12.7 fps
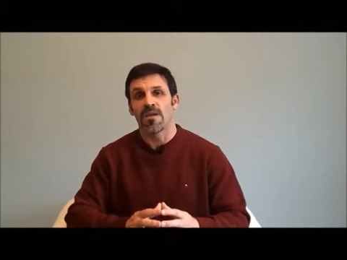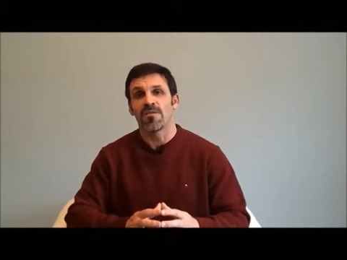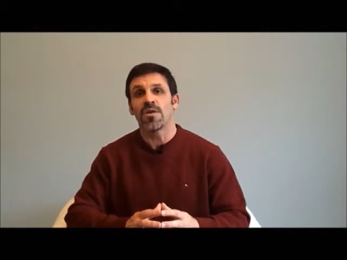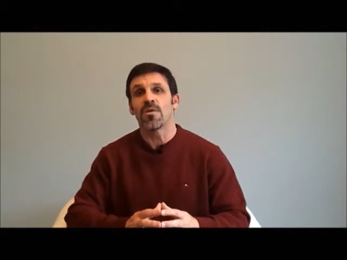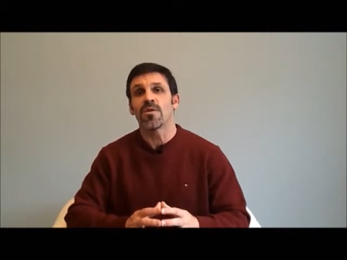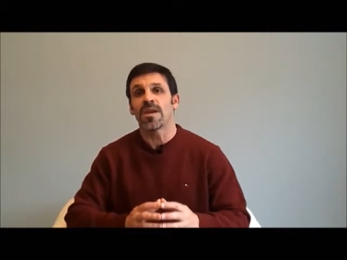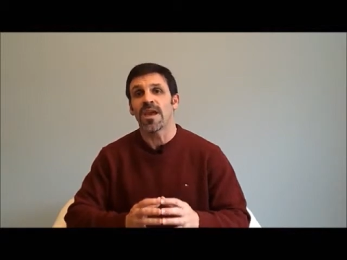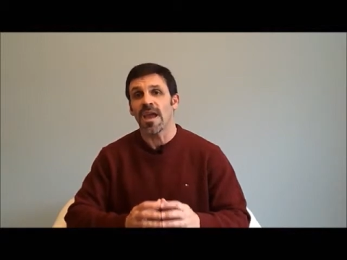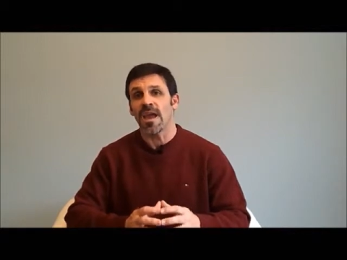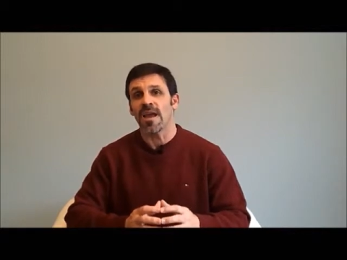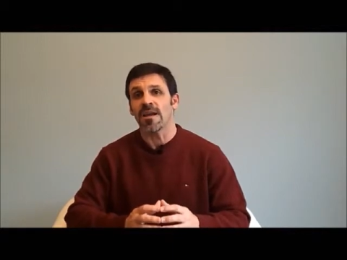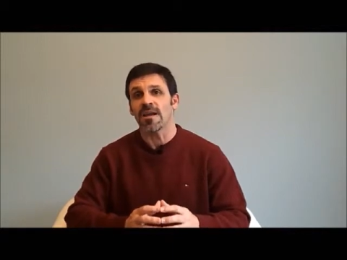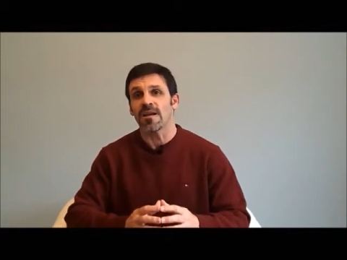If you
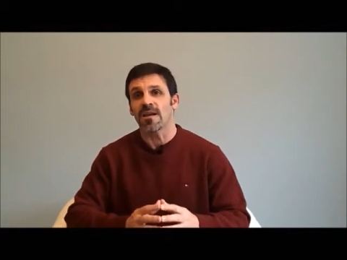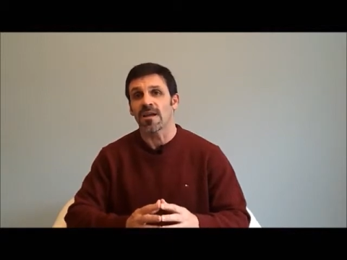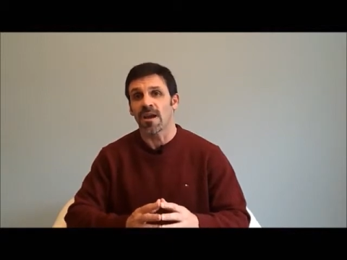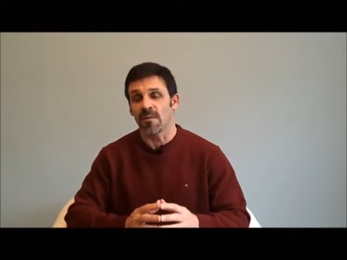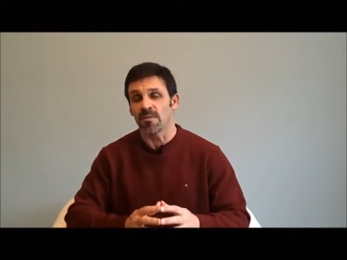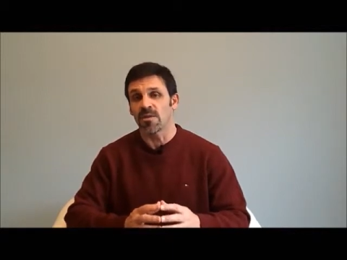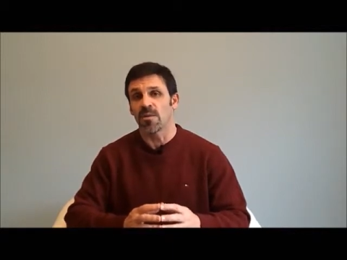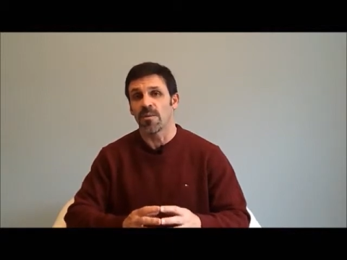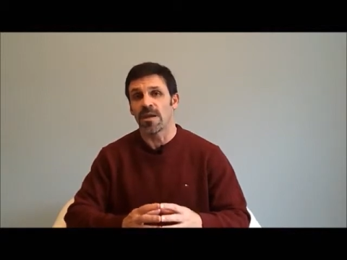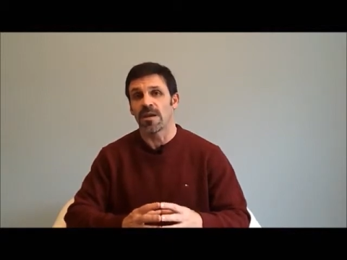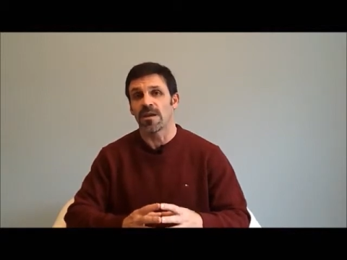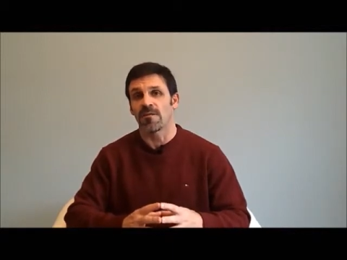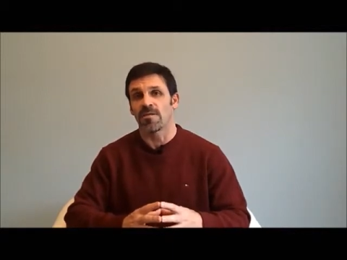can't come to a
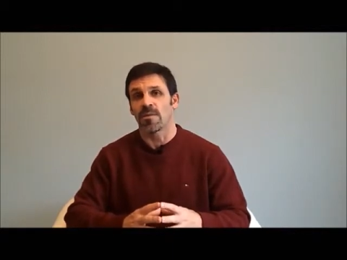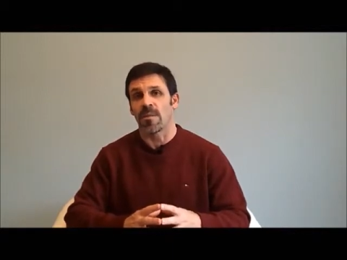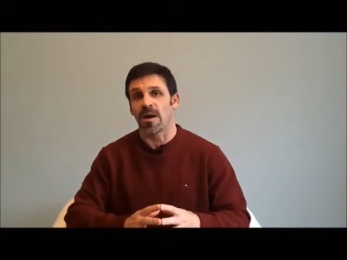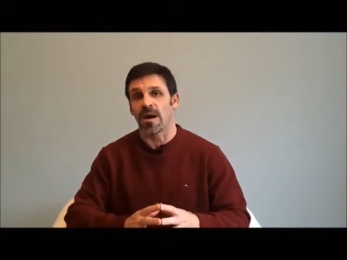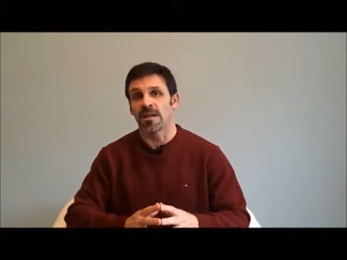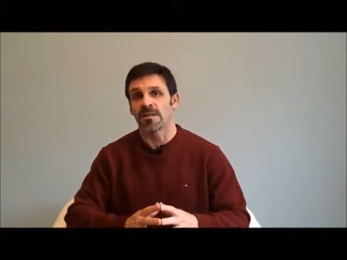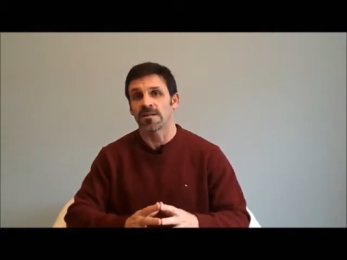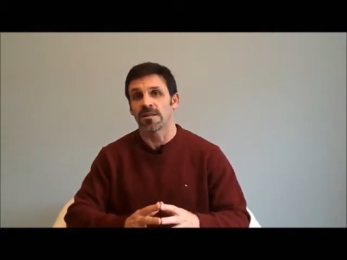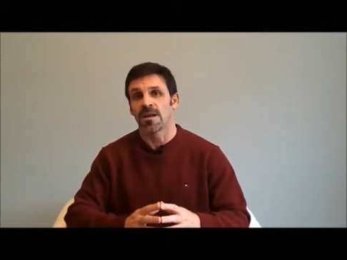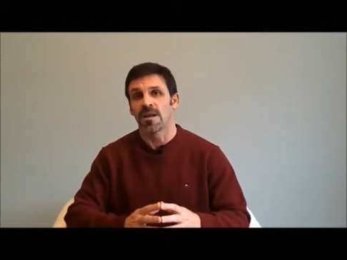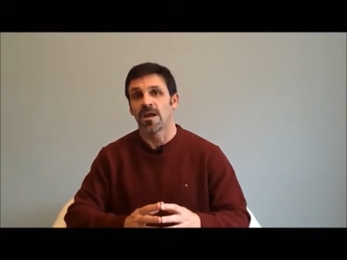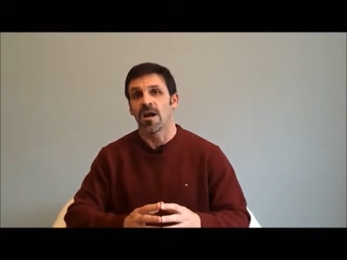meeting of the minds,